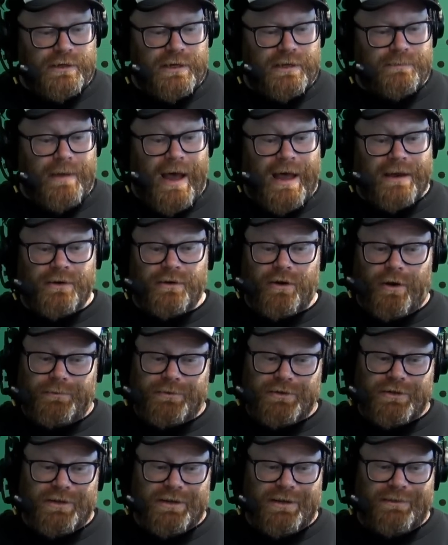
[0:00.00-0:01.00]
Nick Martin, an
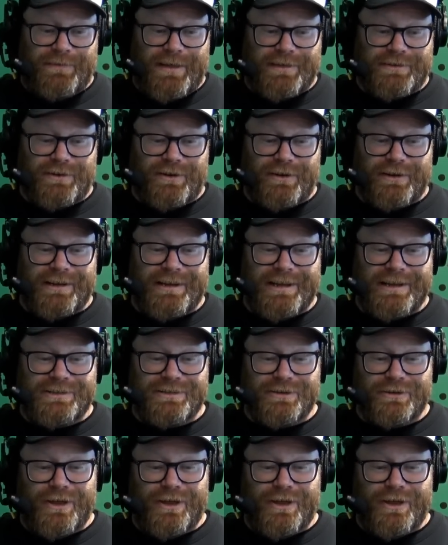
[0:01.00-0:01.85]
option, if that's all I can get to.